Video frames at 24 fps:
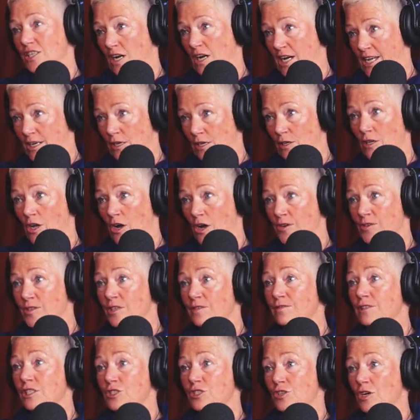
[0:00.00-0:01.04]
died alone
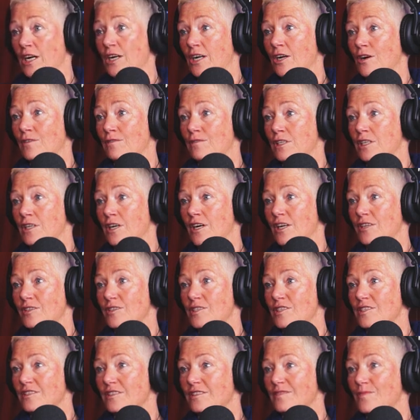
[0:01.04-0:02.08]
of a drug
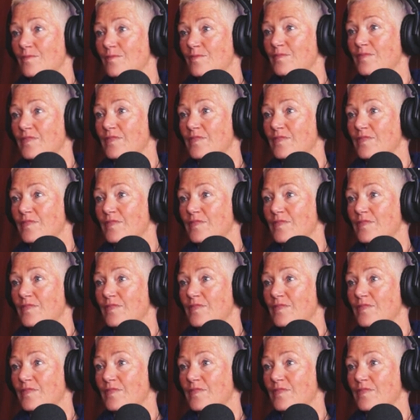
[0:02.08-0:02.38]
overdose. Yeah.